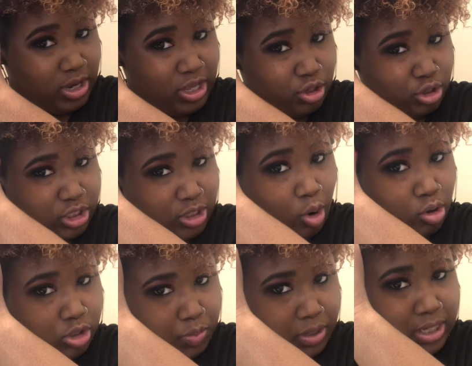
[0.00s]
either
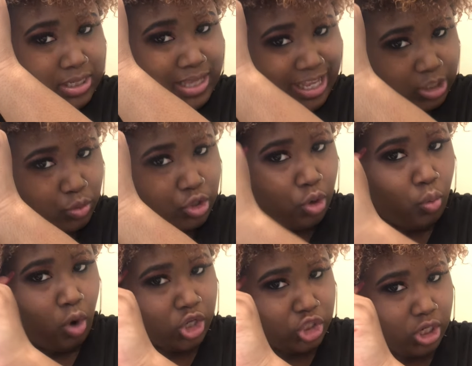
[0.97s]
soaked, because that's when your
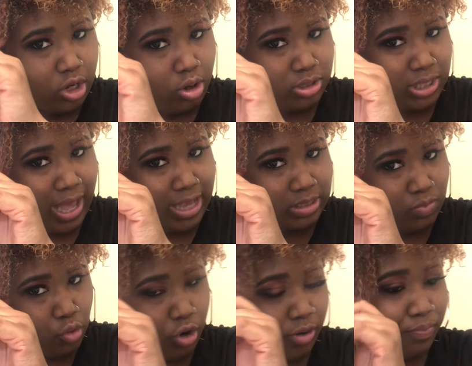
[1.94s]
wash and goes last
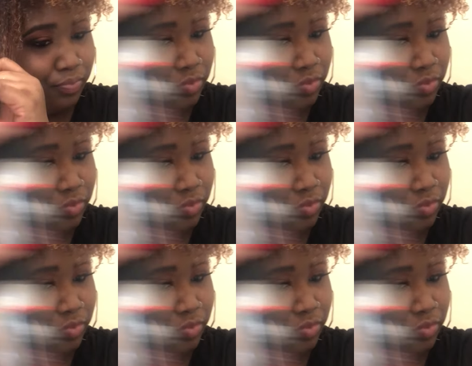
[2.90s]
more.